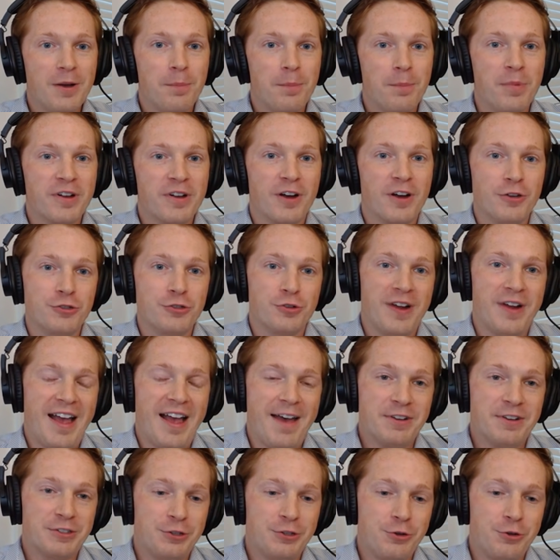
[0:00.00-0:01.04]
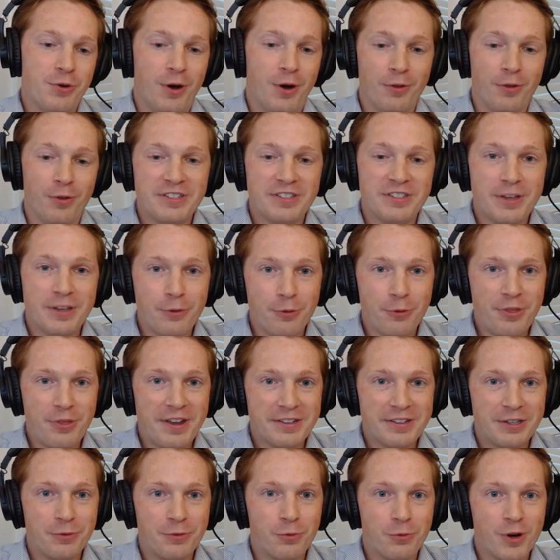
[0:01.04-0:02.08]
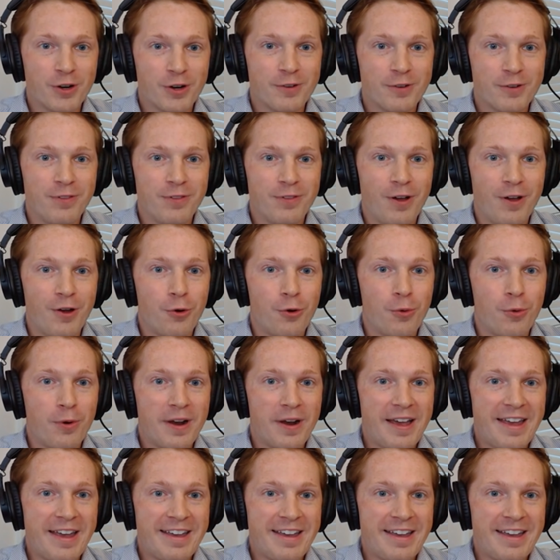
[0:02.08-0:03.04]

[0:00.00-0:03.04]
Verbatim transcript: because you're having to do all these other things in workflow,